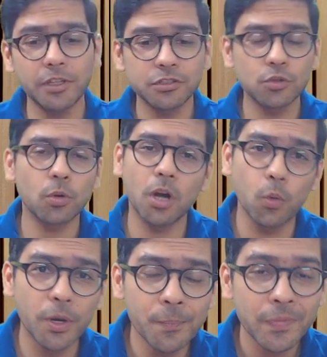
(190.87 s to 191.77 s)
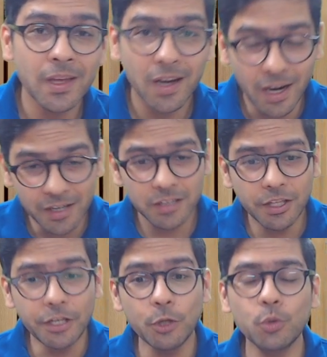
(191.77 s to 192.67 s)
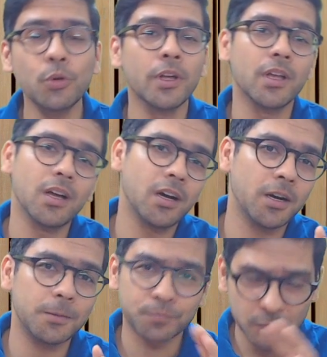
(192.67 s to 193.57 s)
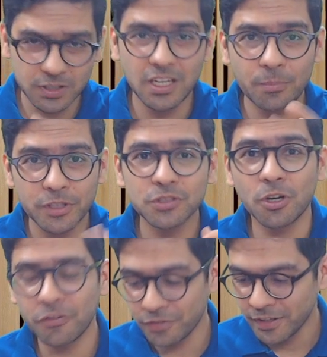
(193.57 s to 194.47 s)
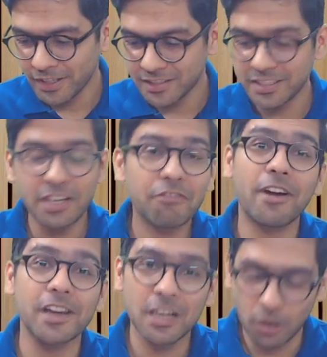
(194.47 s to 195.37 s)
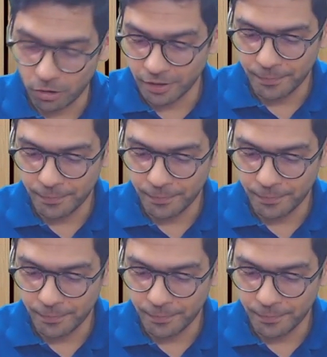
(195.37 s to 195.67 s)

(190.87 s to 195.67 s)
to cover under the new syllabus of CA Final Audit.